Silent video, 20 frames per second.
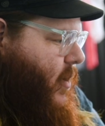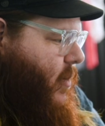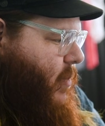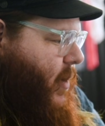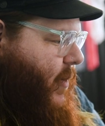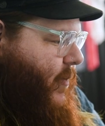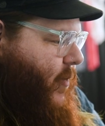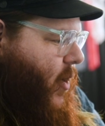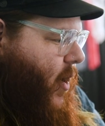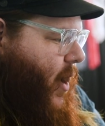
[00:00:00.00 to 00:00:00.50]

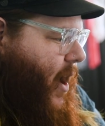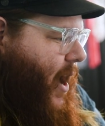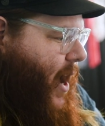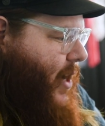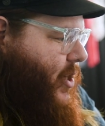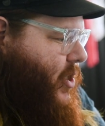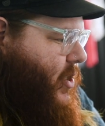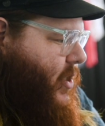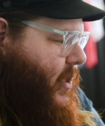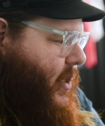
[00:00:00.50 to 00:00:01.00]
before I
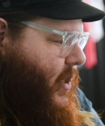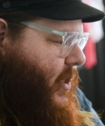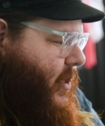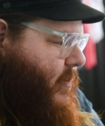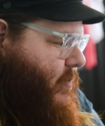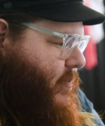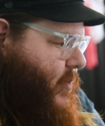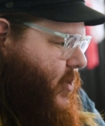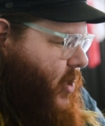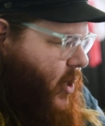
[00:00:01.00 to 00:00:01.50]
actually
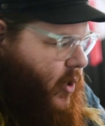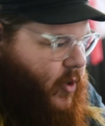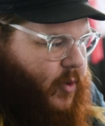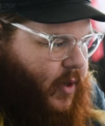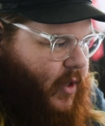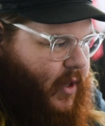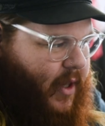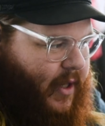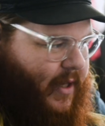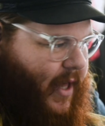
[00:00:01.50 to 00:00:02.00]
start
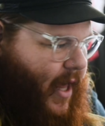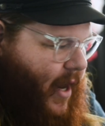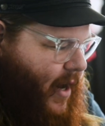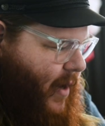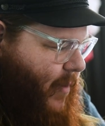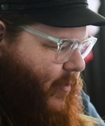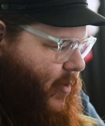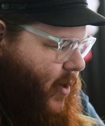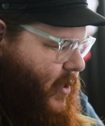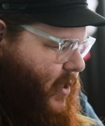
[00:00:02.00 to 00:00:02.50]
doing like the
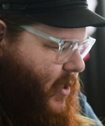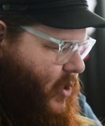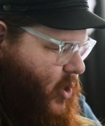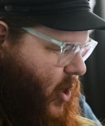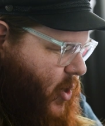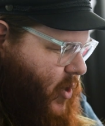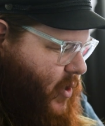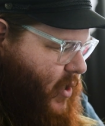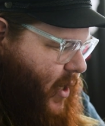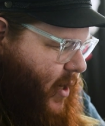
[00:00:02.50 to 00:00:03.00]
editing process. So
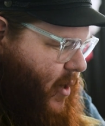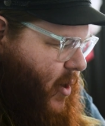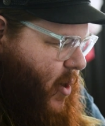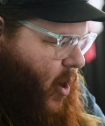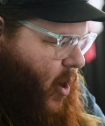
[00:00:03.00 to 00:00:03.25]
I'll just like